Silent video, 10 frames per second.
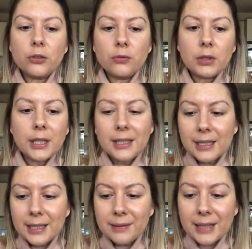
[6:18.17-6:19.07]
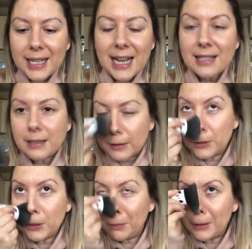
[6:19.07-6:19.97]
in essence, you
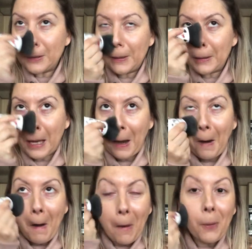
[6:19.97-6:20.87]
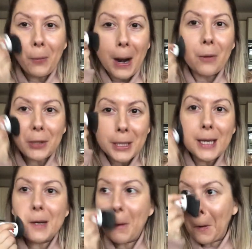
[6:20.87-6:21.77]
should be doing that throughout the
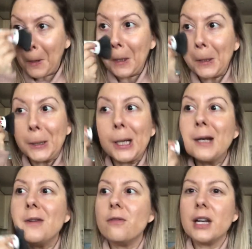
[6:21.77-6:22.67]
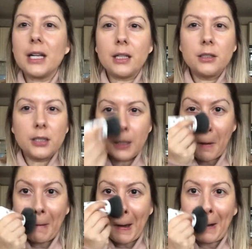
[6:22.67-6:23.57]
year, not just January. Do you know what
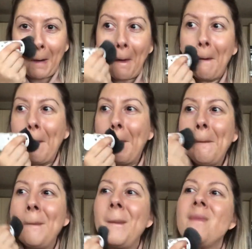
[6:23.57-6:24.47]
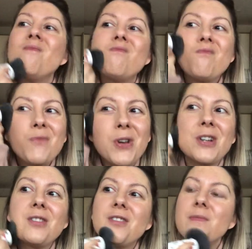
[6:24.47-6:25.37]
I mean?
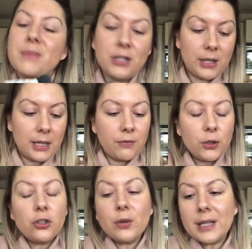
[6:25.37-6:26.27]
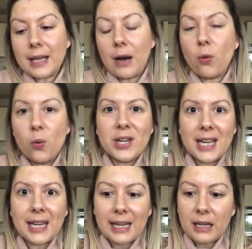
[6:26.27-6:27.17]
Like, you should be doing, and if you're doing that all
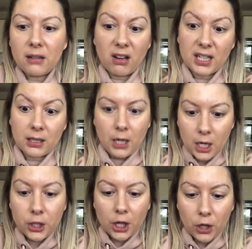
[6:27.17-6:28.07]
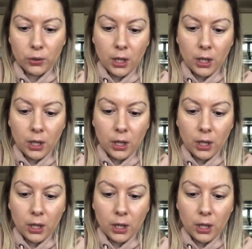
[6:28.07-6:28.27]
year, like, you know,